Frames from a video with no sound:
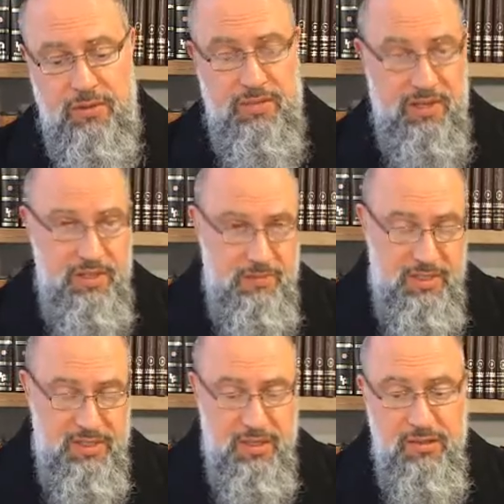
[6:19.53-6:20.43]
So it begins
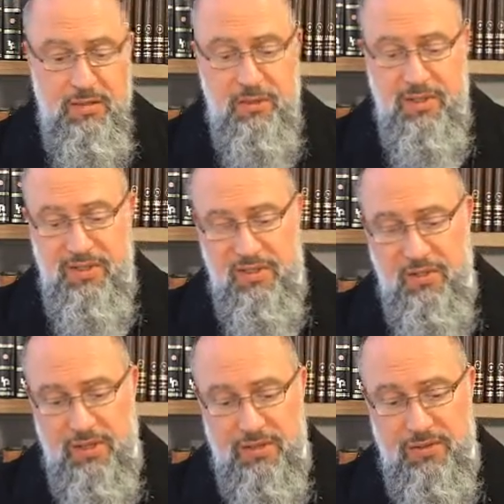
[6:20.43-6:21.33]
by saying there are
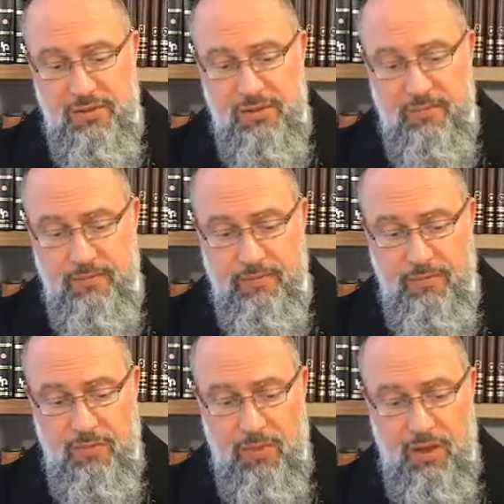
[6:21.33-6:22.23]
22 letters,
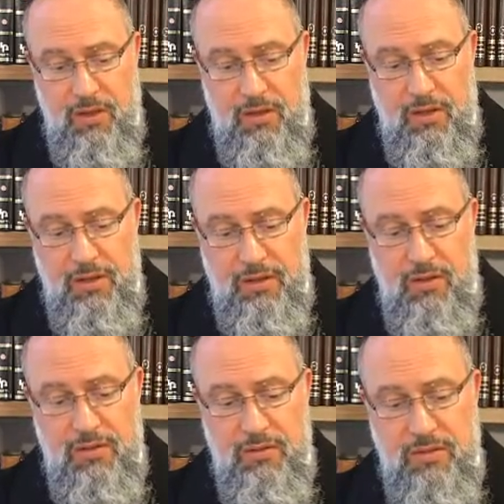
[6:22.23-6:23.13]
and it
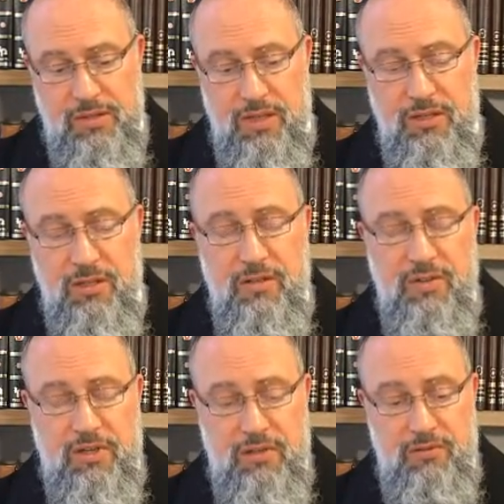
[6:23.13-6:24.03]
goes on to say
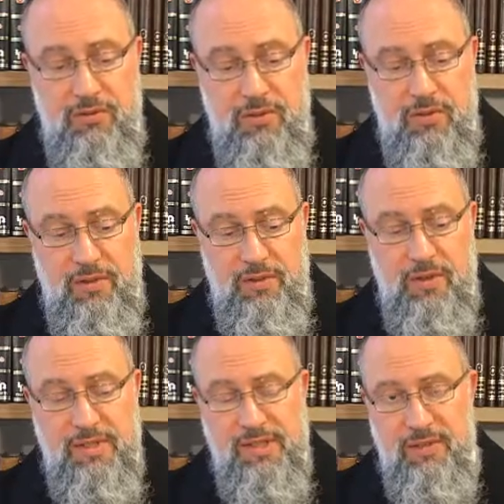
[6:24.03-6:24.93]
sheva kefulot, and
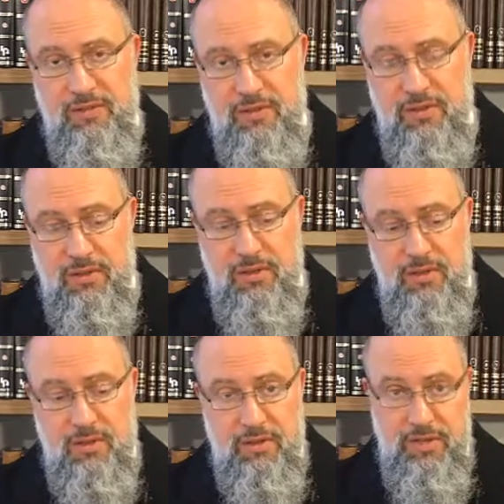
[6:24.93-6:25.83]
there are 7
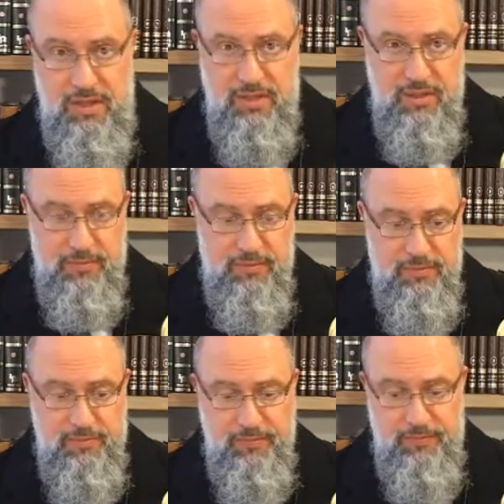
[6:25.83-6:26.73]
that are double.